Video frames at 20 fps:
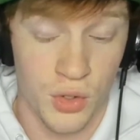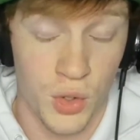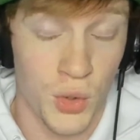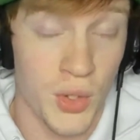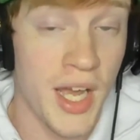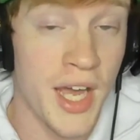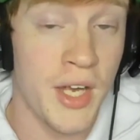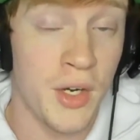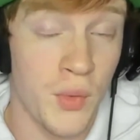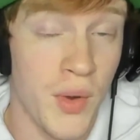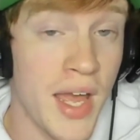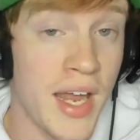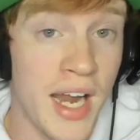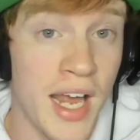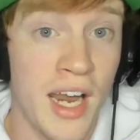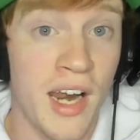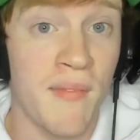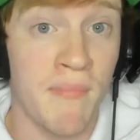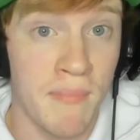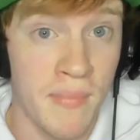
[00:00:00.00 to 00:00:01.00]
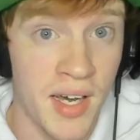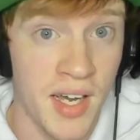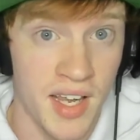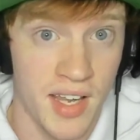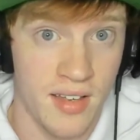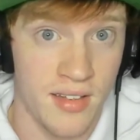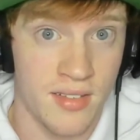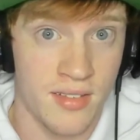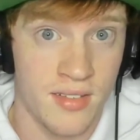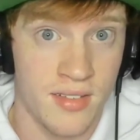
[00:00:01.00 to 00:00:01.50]
Red ran out of
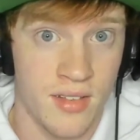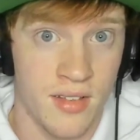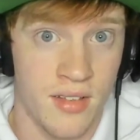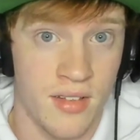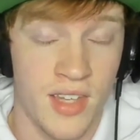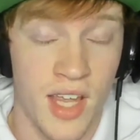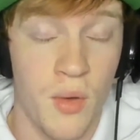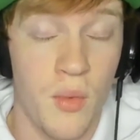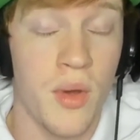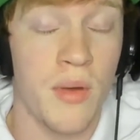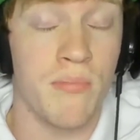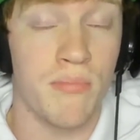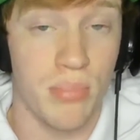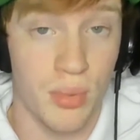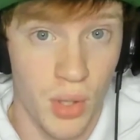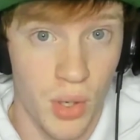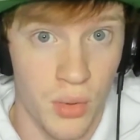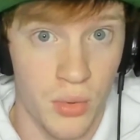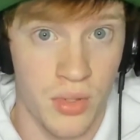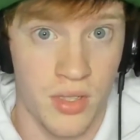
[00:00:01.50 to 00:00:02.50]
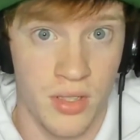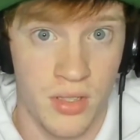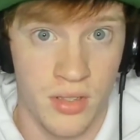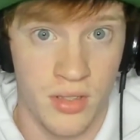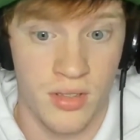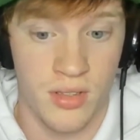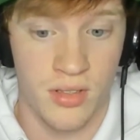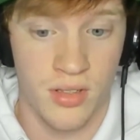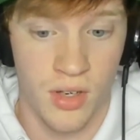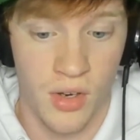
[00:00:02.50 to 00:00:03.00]
money. They went broke.
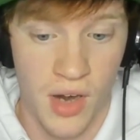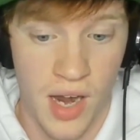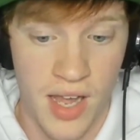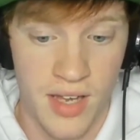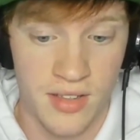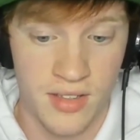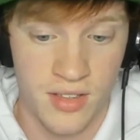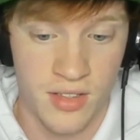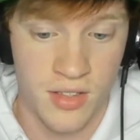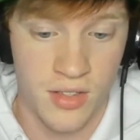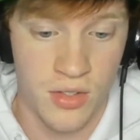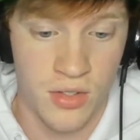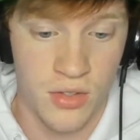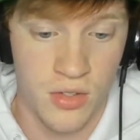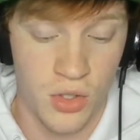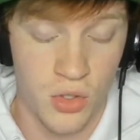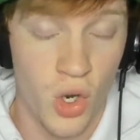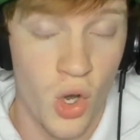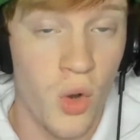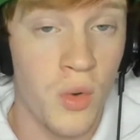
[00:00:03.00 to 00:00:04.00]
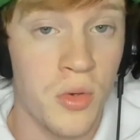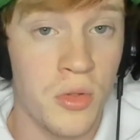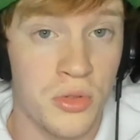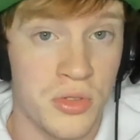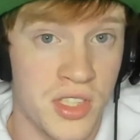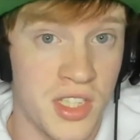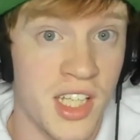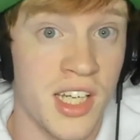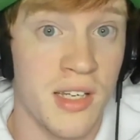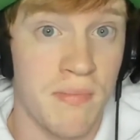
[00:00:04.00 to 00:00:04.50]
All right, so no one
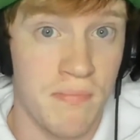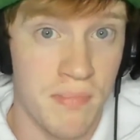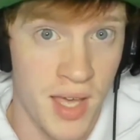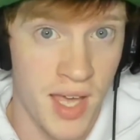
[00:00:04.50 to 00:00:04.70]
was getting